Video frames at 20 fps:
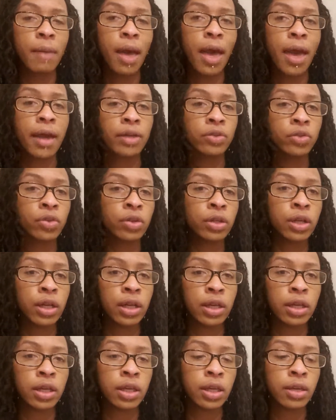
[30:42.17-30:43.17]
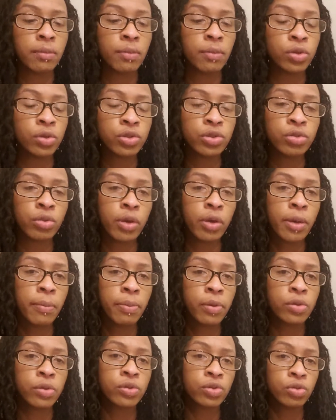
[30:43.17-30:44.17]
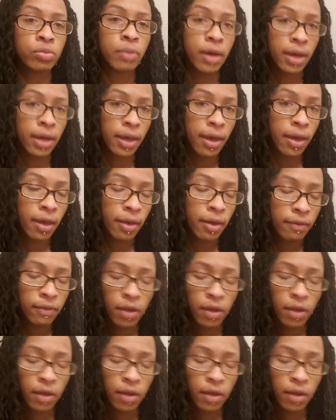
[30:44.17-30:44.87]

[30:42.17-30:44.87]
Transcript: act on any emotional impulse you might have,